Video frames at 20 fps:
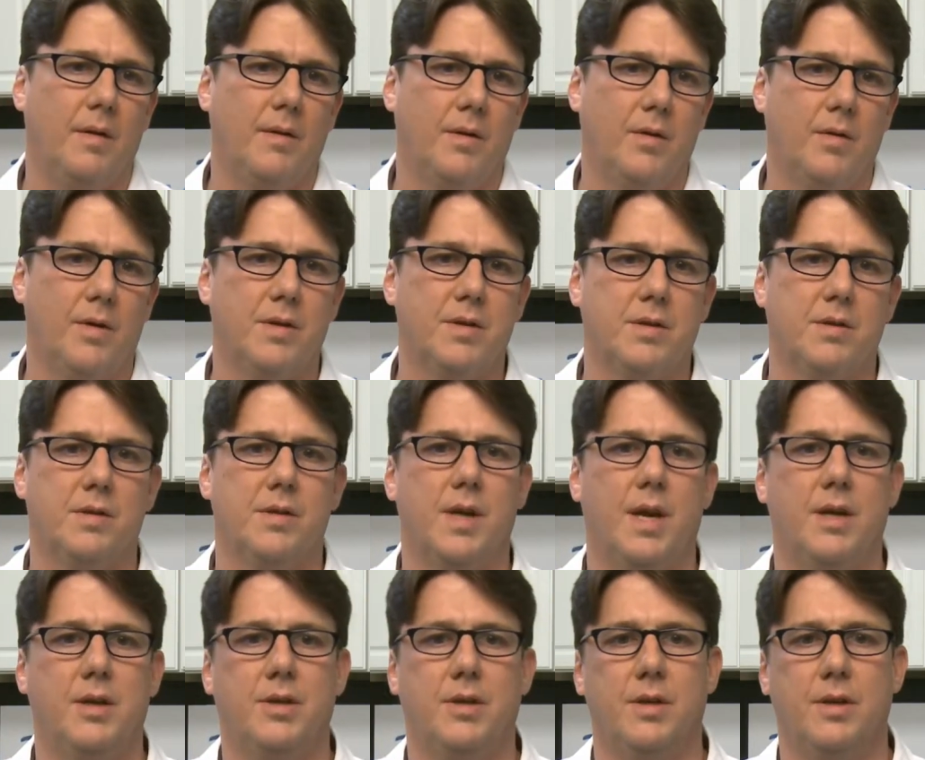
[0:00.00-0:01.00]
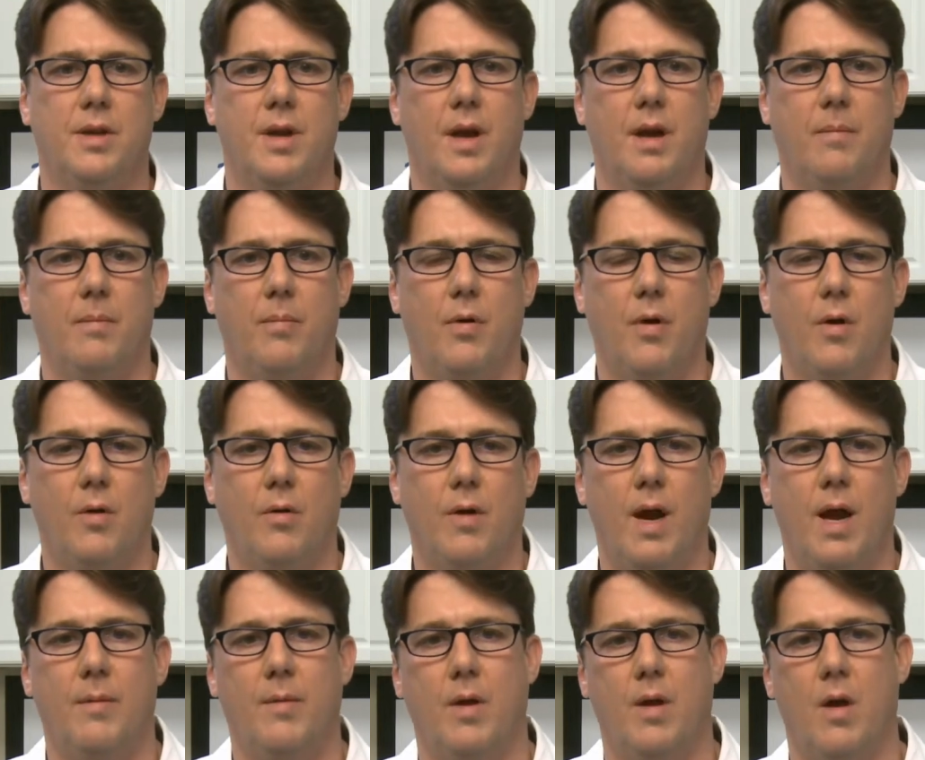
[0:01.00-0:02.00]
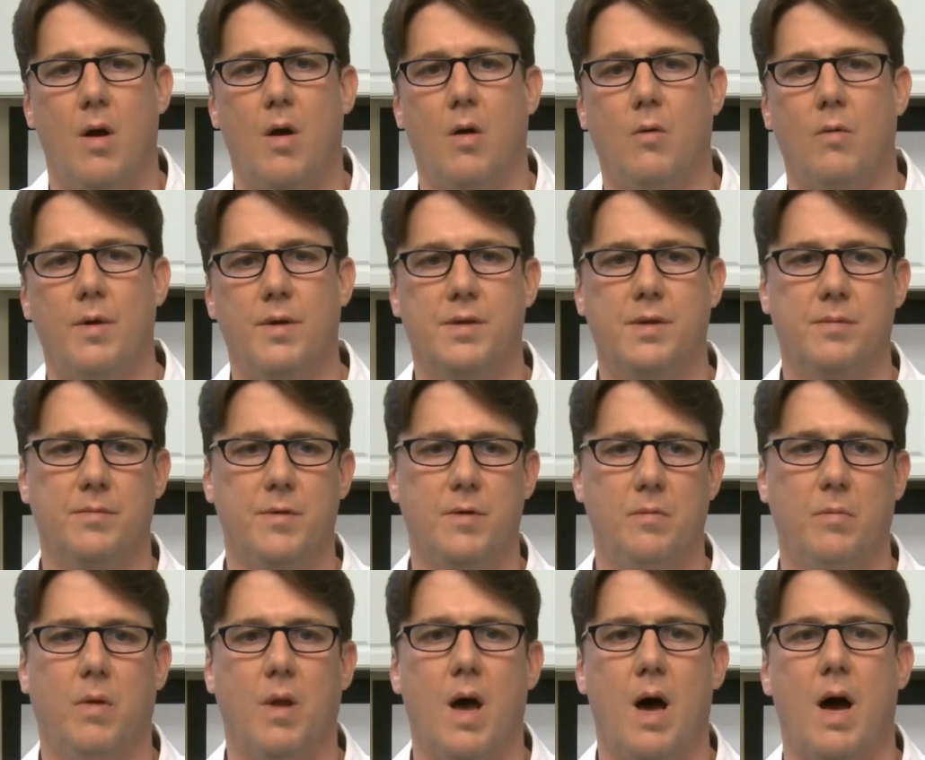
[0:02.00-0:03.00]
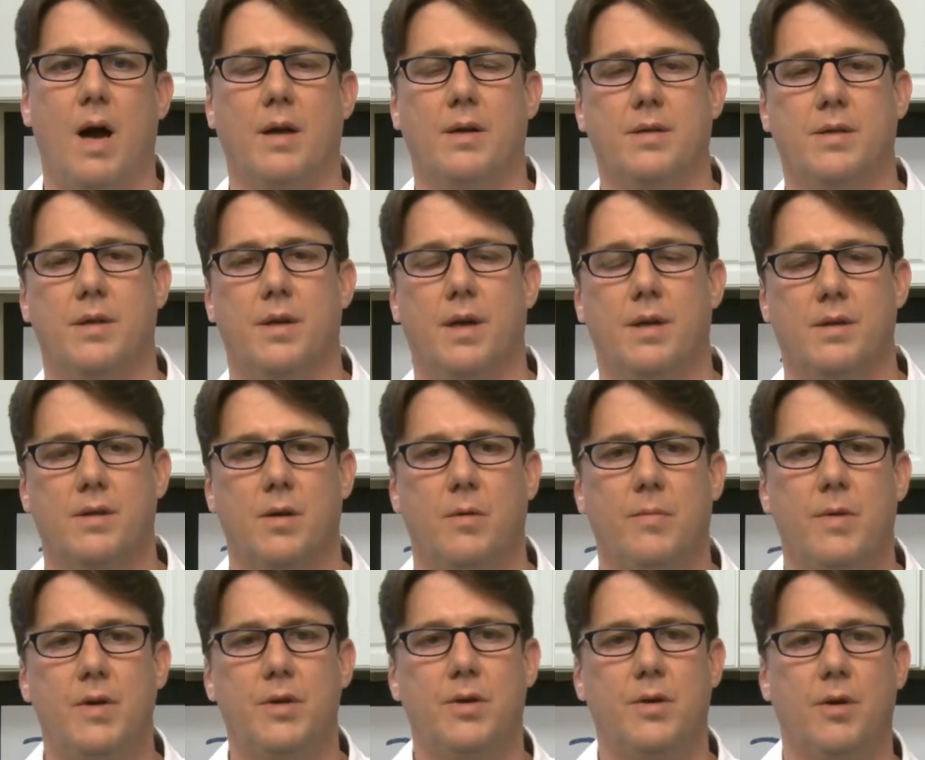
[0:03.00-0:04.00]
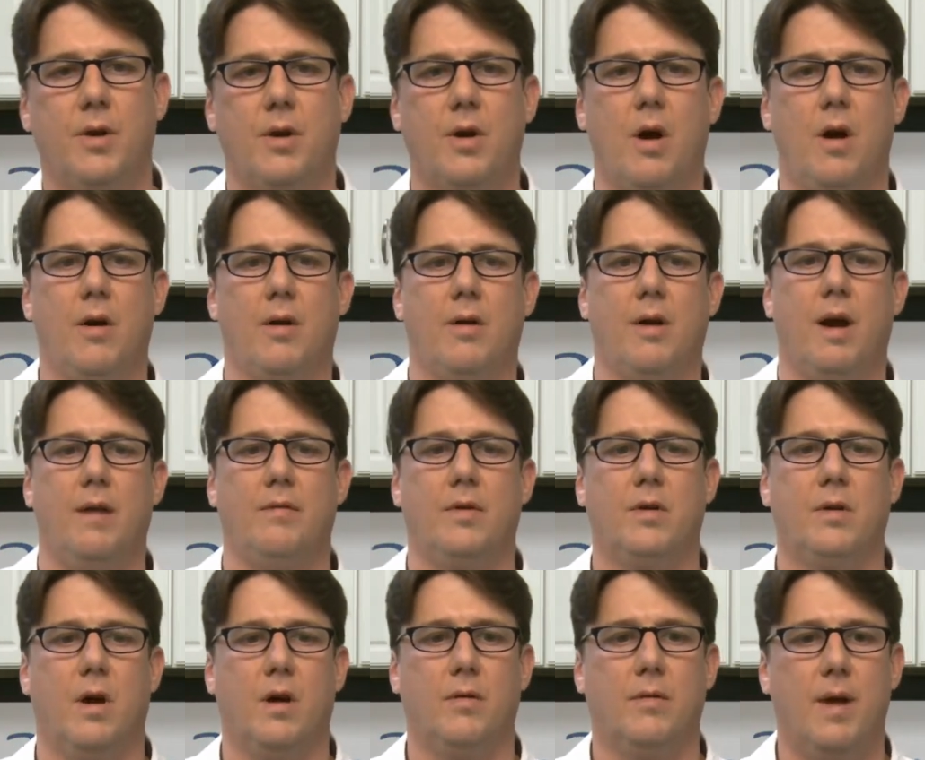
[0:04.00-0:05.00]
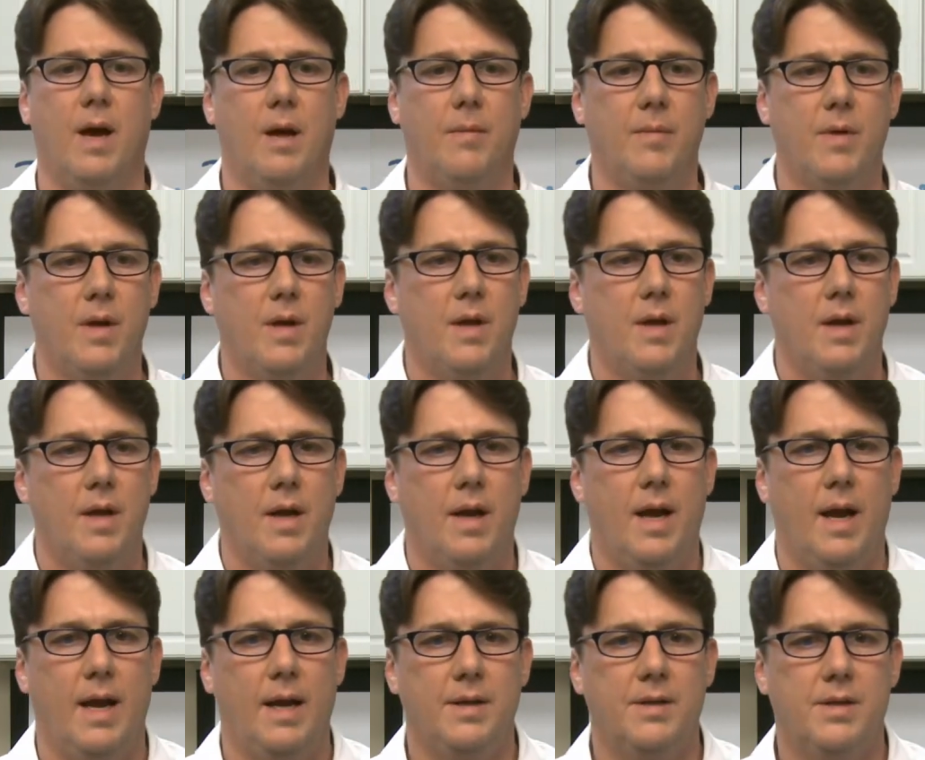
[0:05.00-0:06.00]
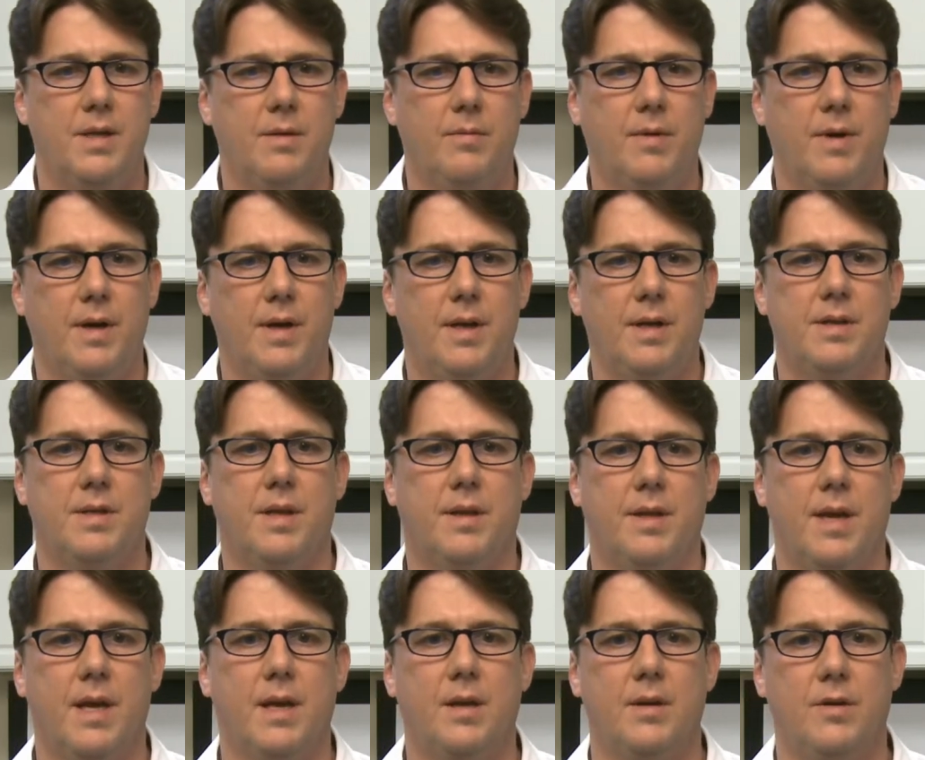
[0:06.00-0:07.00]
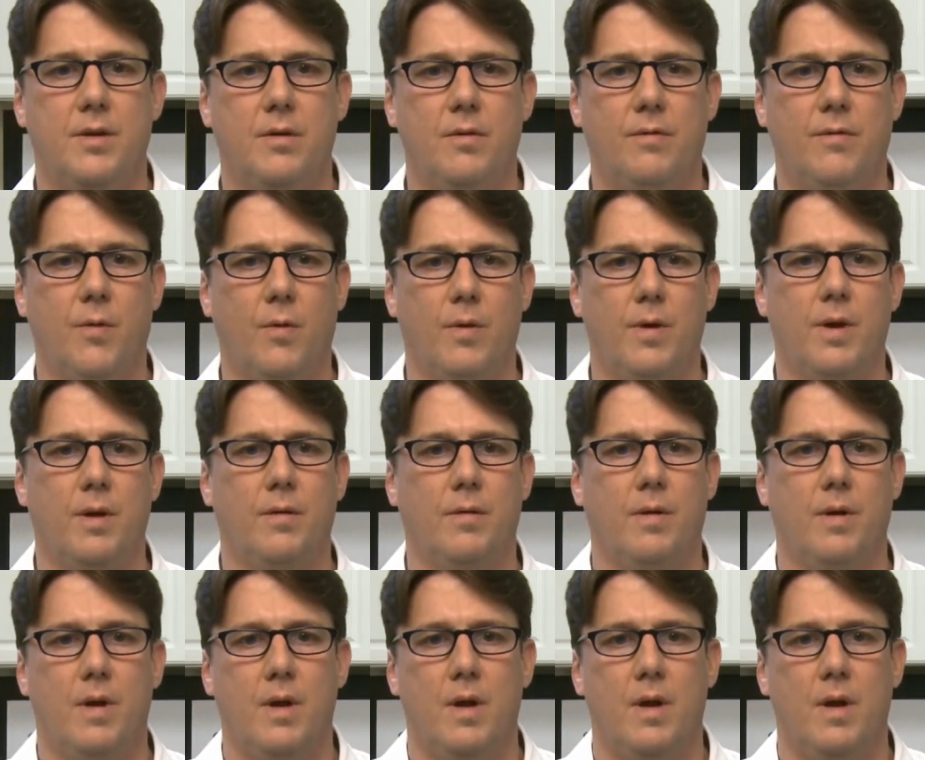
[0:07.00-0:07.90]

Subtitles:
crystallization program along with some new blocks. So be sure and call your Ivoclar rep and see what it is that they can do for you.